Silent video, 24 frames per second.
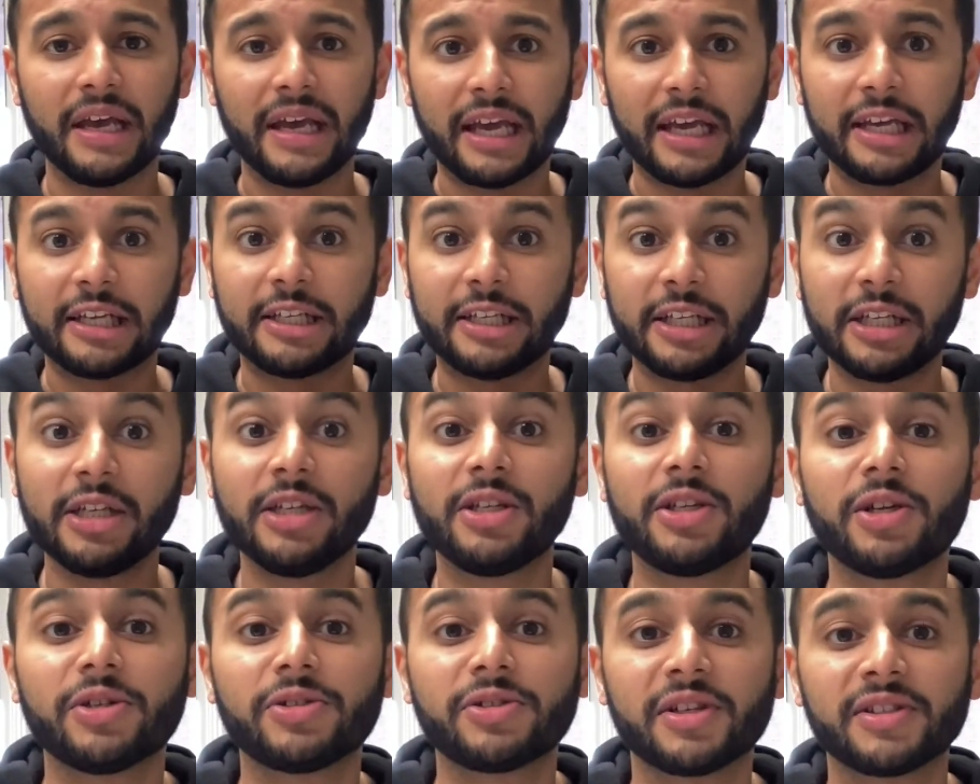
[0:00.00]
It
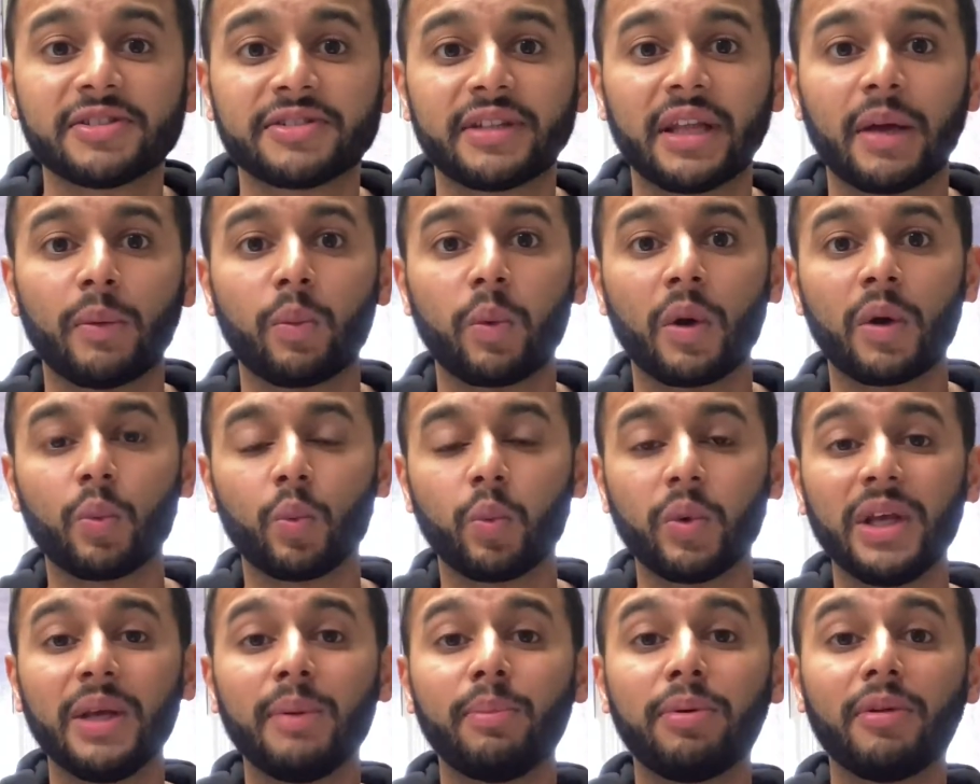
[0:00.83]
teaches us that when
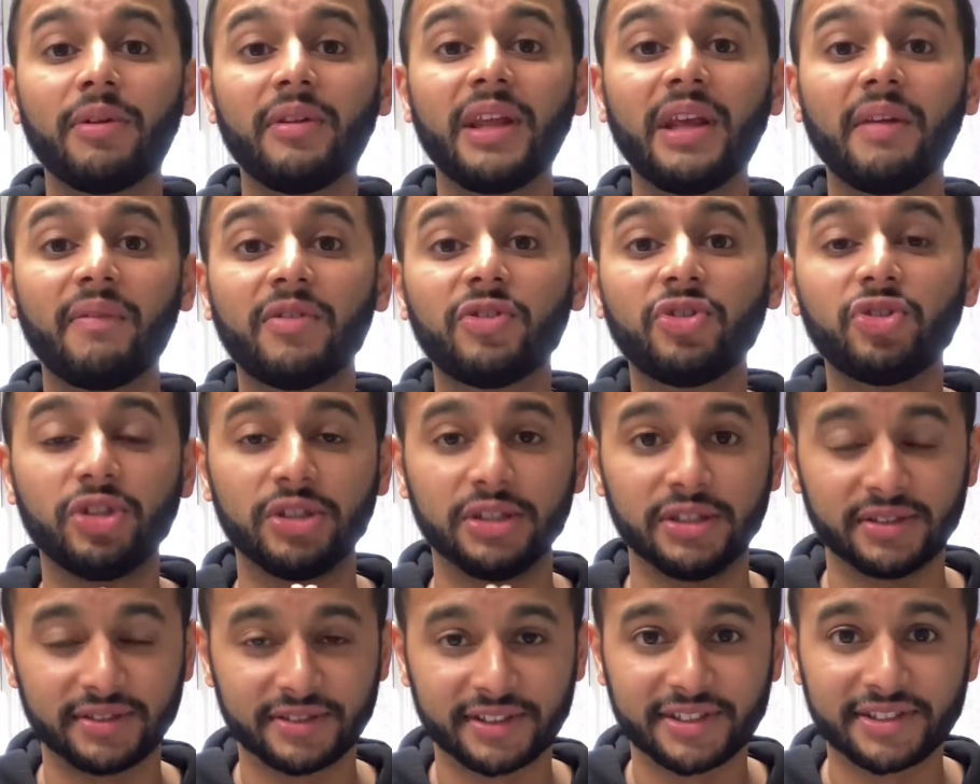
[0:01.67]
we believe in
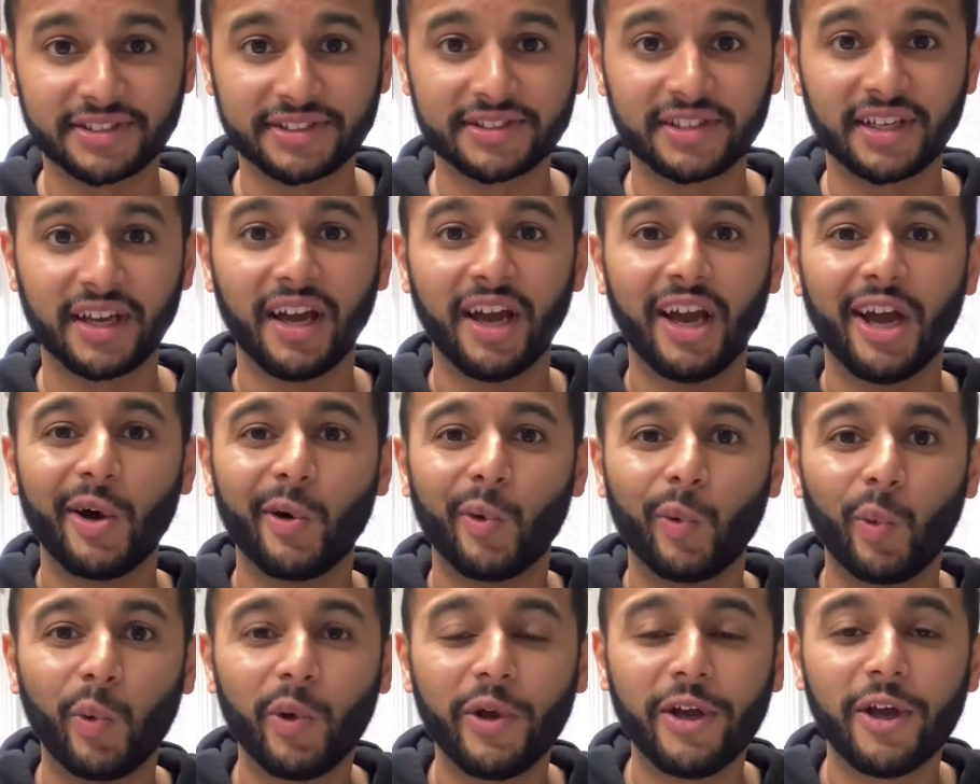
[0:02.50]
Jesus,
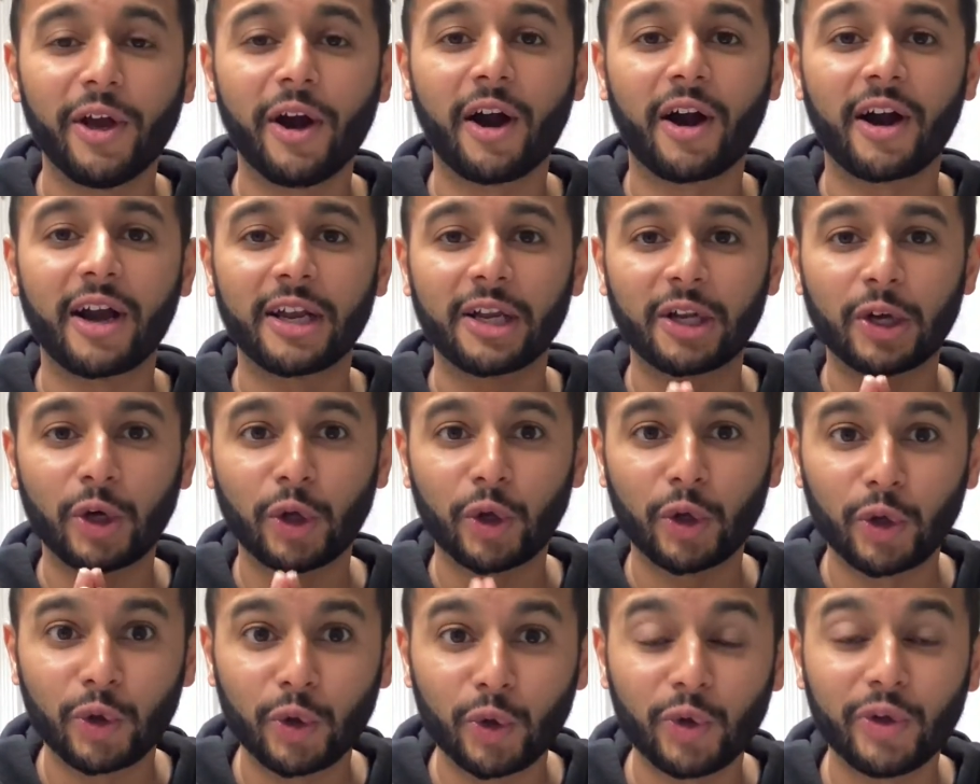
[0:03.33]
we are
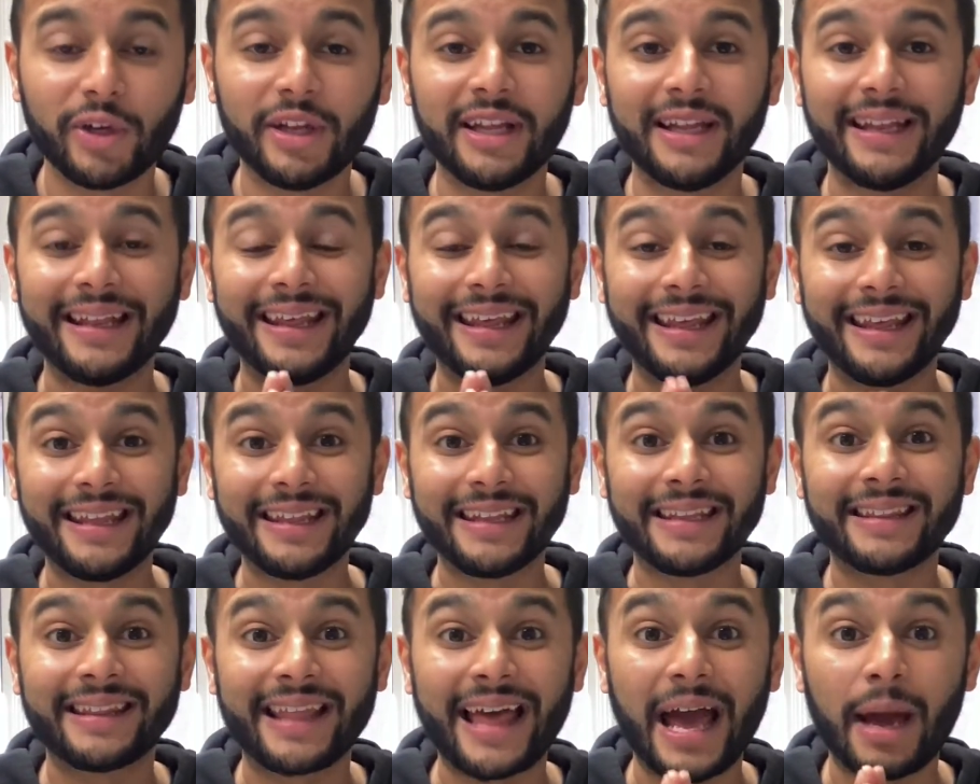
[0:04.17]
included
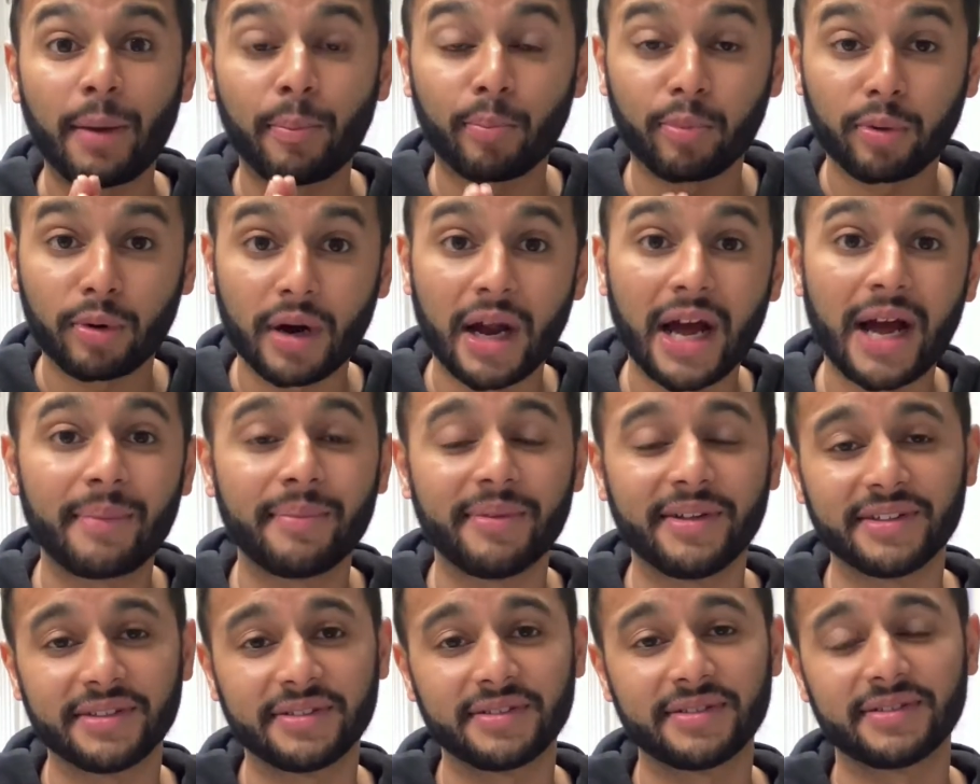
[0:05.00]
in that
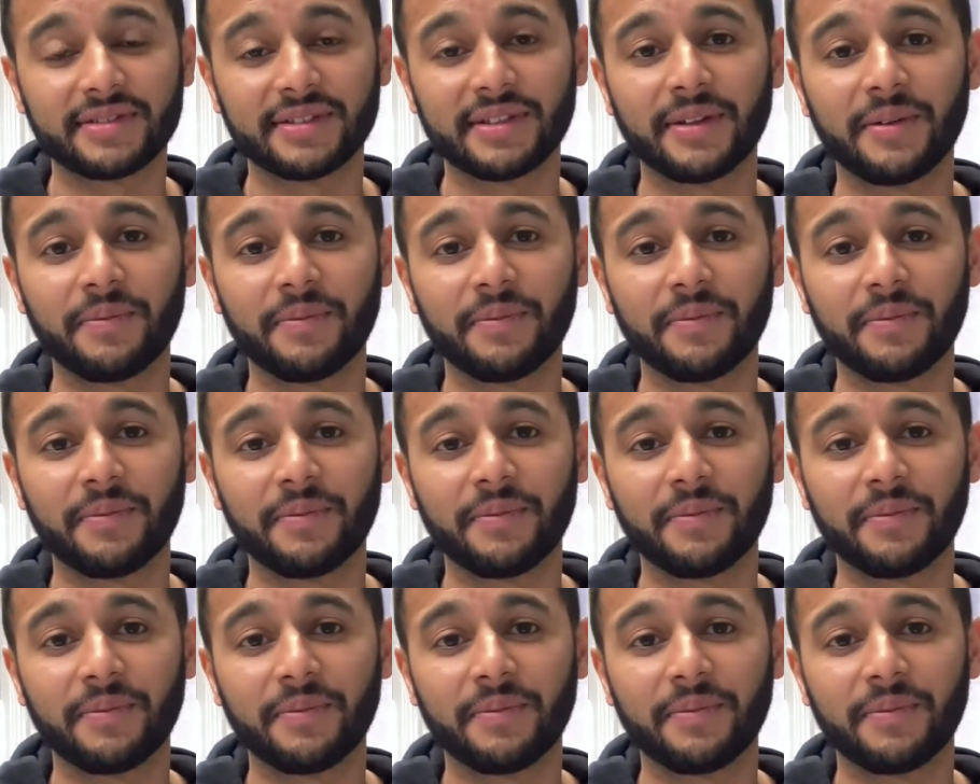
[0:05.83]
promise.